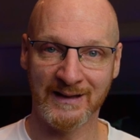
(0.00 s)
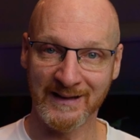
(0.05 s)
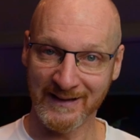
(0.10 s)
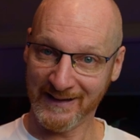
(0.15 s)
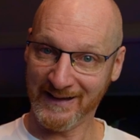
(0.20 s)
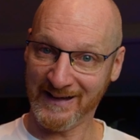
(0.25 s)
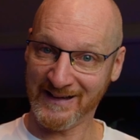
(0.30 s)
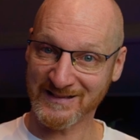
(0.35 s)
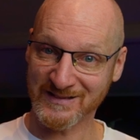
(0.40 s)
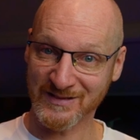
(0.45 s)

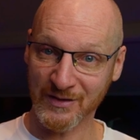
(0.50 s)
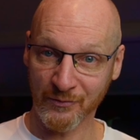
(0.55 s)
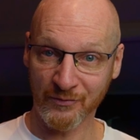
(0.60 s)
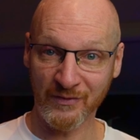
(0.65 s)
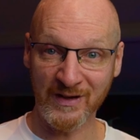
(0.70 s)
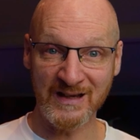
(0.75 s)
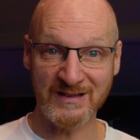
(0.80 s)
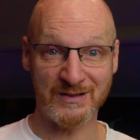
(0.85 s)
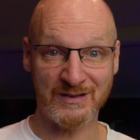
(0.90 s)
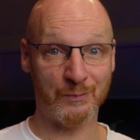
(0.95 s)
It's the
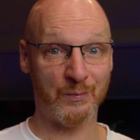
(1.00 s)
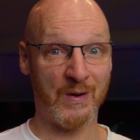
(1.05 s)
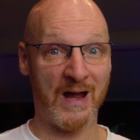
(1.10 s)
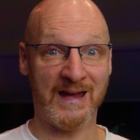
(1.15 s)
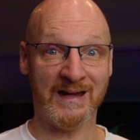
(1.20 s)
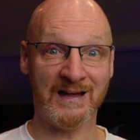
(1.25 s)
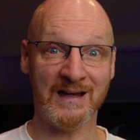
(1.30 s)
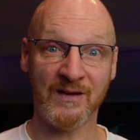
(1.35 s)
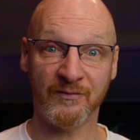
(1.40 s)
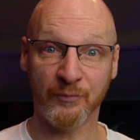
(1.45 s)
reason why
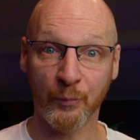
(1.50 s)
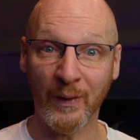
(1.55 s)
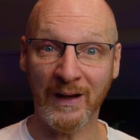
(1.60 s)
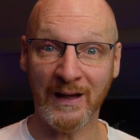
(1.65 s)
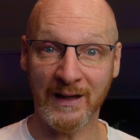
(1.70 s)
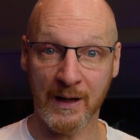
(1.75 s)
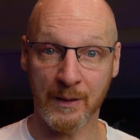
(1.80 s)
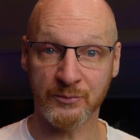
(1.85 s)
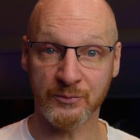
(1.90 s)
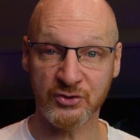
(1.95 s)
he left
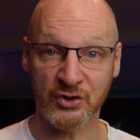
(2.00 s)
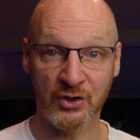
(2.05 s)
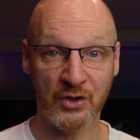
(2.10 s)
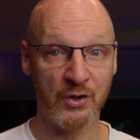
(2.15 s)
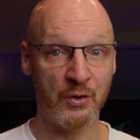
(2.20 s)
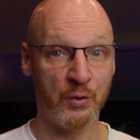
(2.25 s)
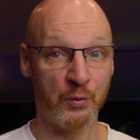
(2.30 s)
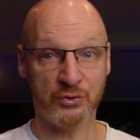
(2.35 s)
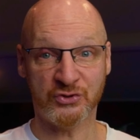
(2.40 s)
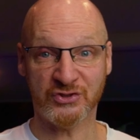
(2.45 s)
Williams,
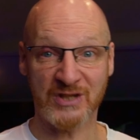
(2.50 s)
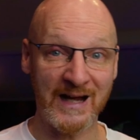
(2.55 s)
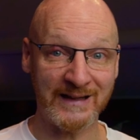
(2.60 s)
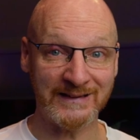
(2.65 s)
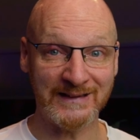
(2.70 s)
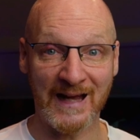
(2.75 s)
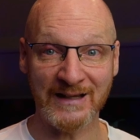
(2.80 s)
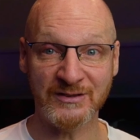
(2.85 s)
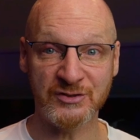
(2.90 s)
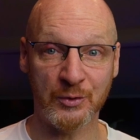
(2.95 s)
who sacked
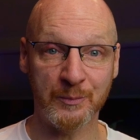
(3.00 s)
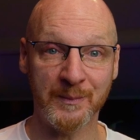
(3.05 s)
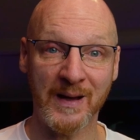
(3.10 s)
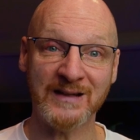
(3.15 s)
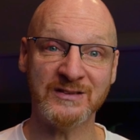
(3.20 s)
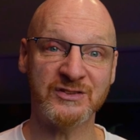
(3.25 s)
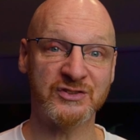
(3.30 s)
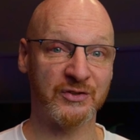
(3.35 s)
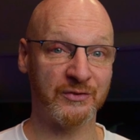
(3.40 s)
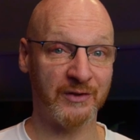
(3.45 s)
Nigel
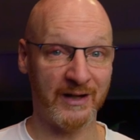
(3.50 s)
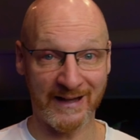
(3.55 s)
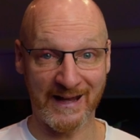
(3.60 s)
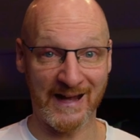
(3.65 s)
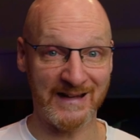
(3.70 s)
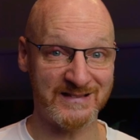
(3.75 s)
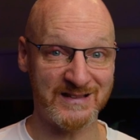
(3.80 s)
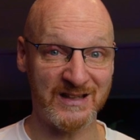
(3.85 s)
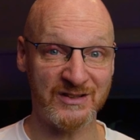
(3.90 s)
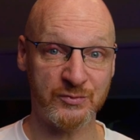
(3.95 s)
Mansell
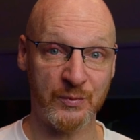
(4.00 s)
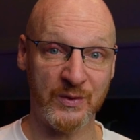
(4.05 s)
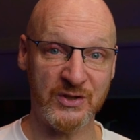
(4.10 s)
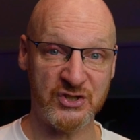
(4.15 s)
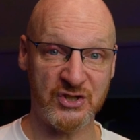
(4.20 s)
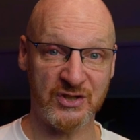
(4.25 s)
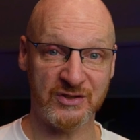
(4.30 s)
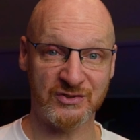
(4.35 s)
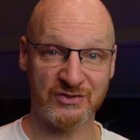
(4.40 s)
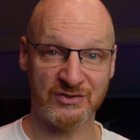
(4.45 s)
against his
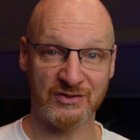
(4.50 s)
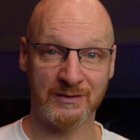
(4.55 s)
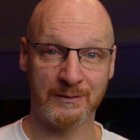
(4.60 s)
wishes.